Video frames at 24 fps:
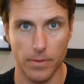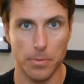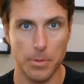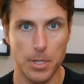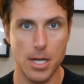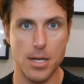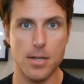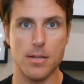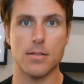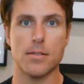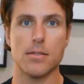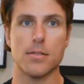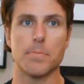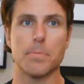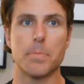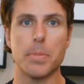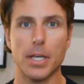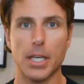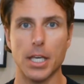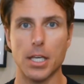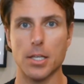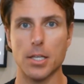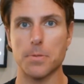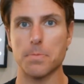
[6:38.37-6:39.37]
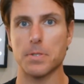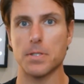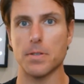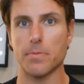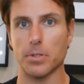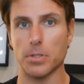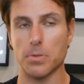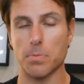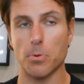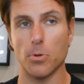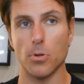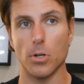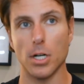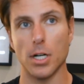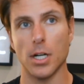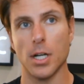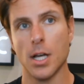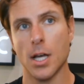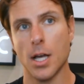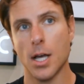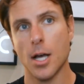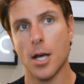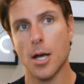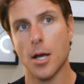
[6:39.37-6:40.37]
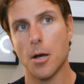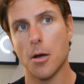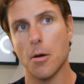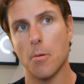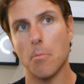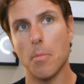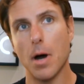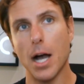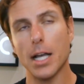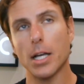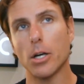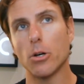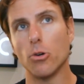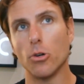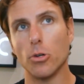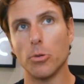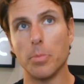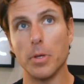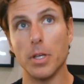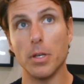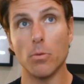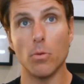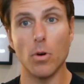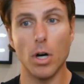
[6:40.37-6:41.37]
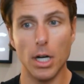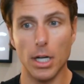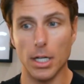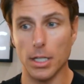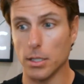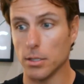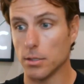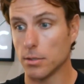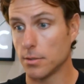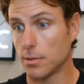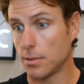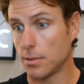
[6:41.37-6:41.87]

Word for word: I'm not picking a specific sport my goal would be what?